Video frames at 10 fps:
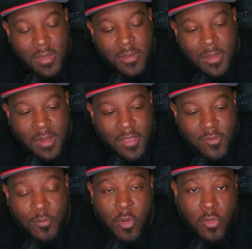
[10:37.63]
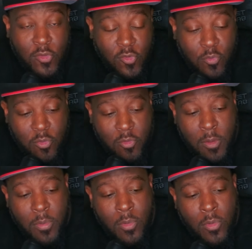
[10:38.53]
Nonetheless, part of the super rare
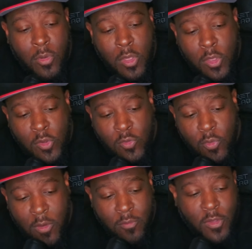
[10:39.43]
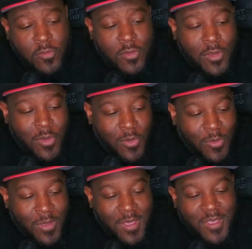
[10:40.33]
pool, 1,200 gold.